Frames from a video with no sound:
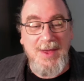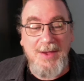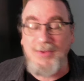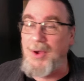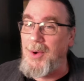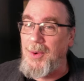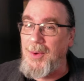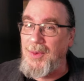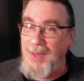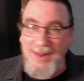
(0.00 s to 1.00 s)

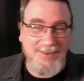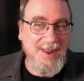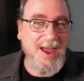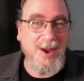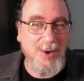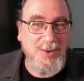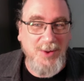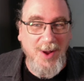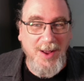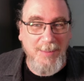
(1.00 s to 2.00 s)
So let's now
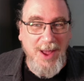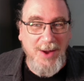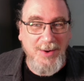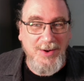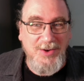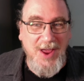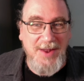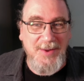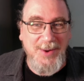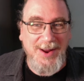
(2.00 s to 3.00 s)
talk about
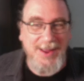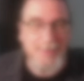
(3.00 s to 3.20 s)
January.